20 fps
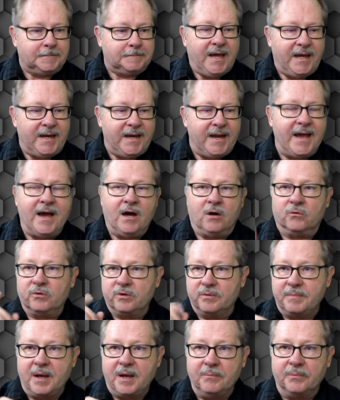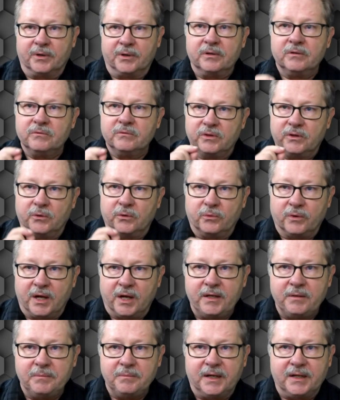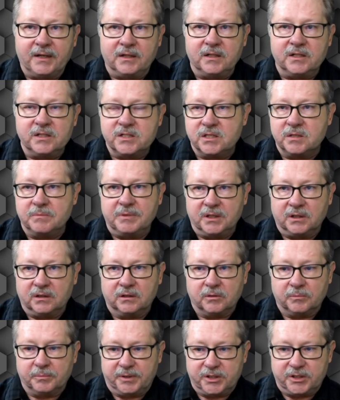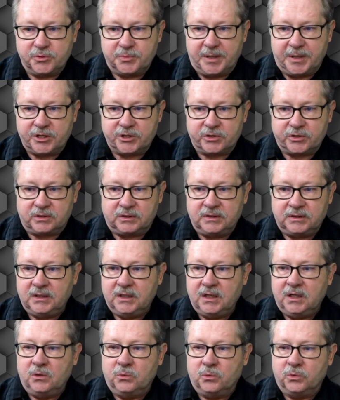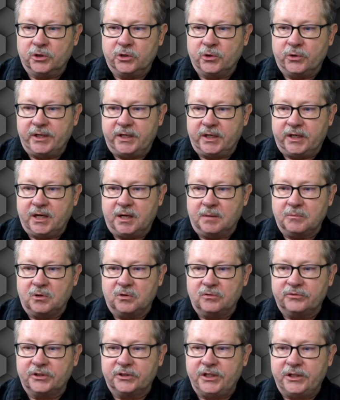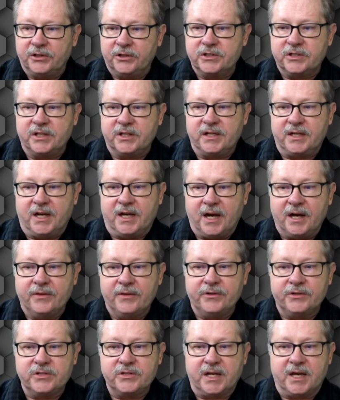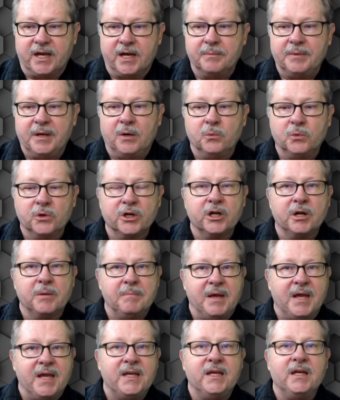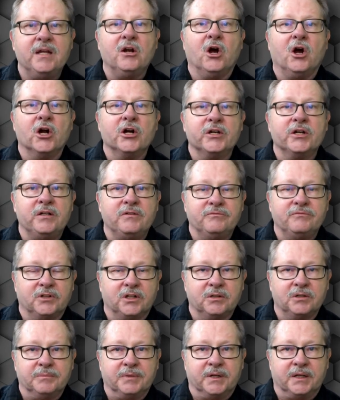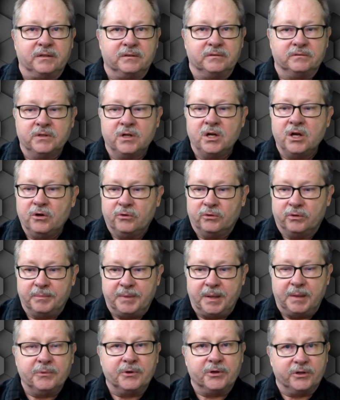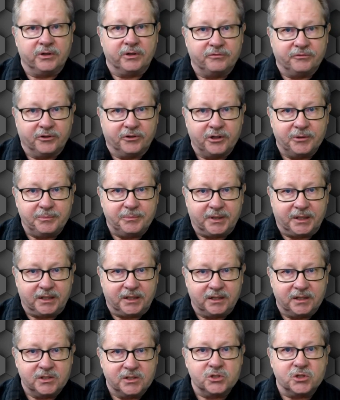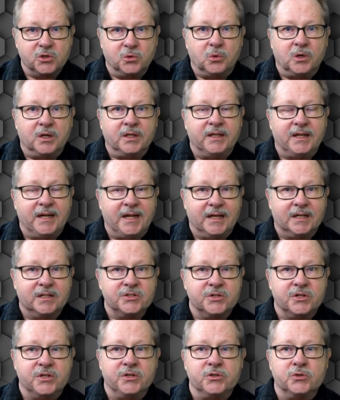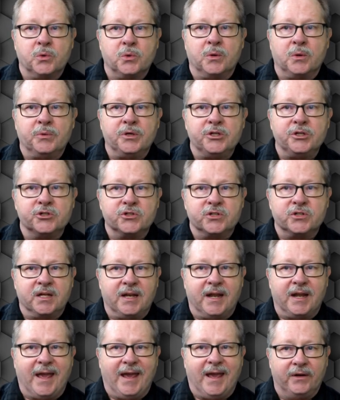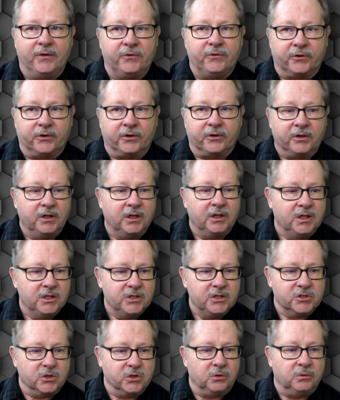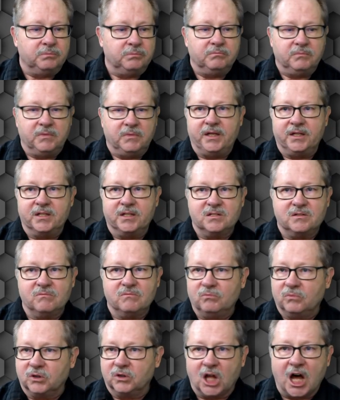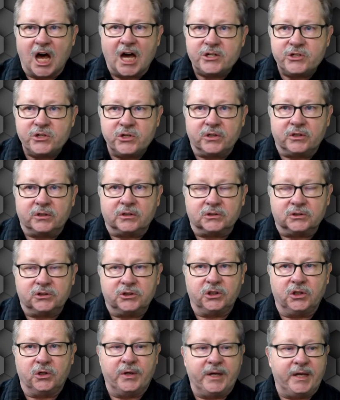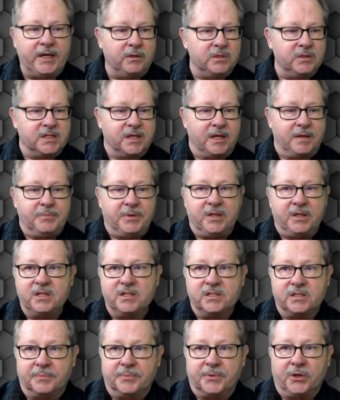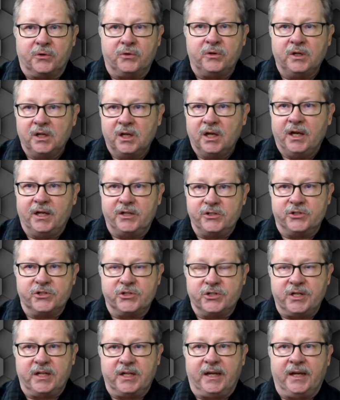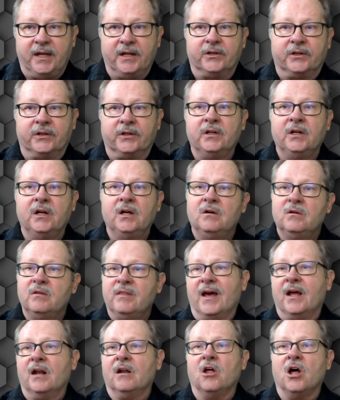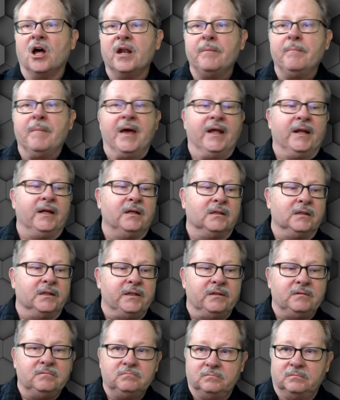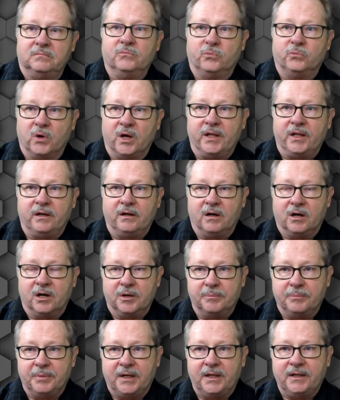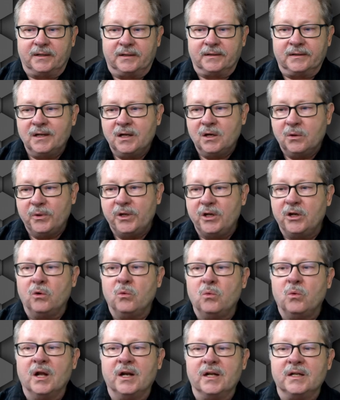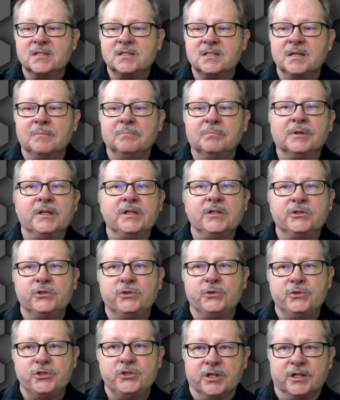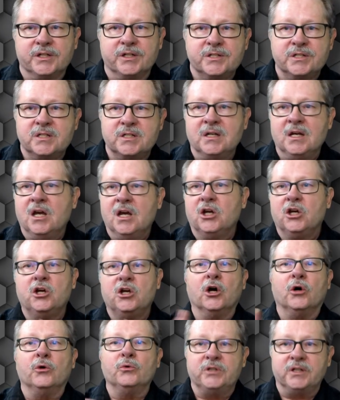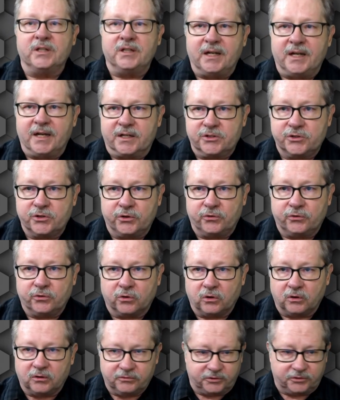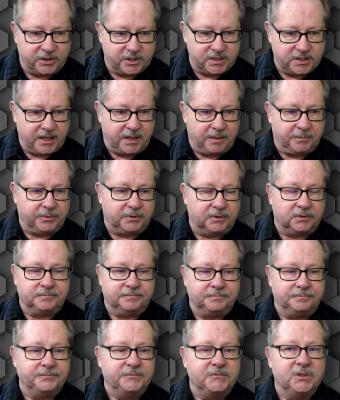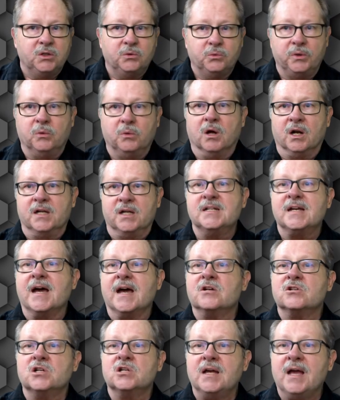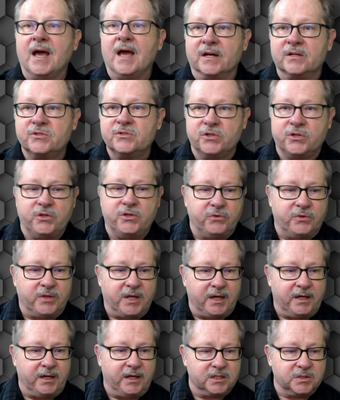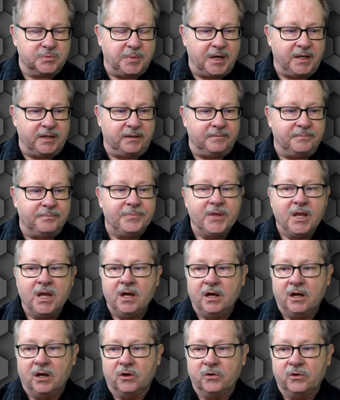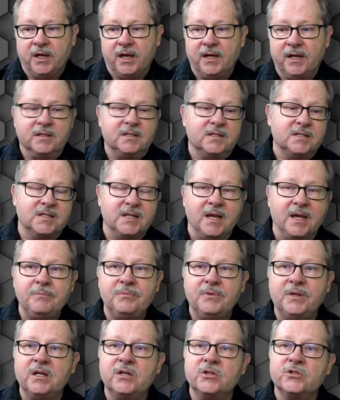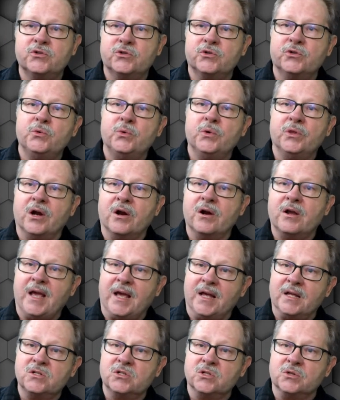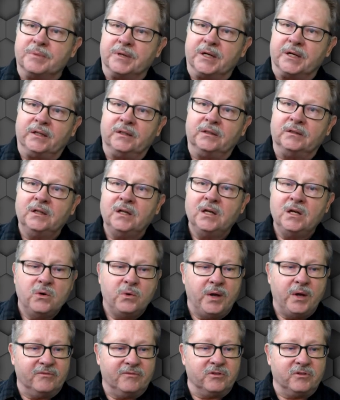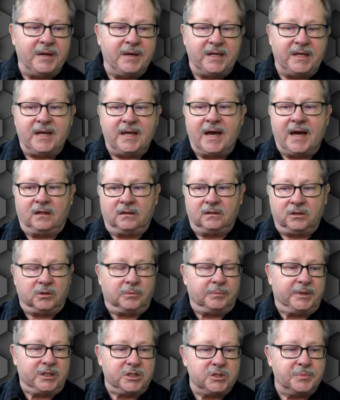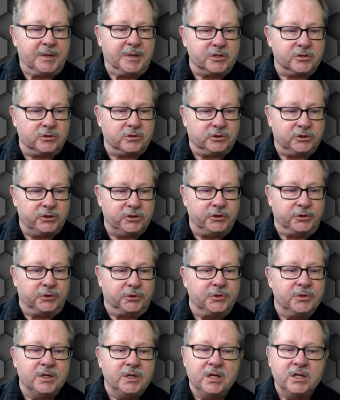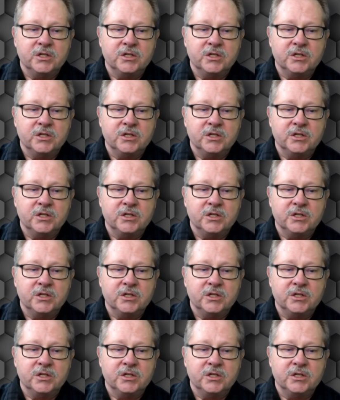And now, remember, the Run button is to be a little bit special. We're going to come over here to the Other tab, and we're going to make it our default button. Remember, the default button is the one that executes when we just hit Enter. So it's logical to go ahead and type in the zip code and just hit Enter. That'll automatically run our button. We don't want it simply to just go to the next control, for example. We want it to actually execute that next button. Okay, the same thing is true with our cancel button. We have to make that a little bit special too.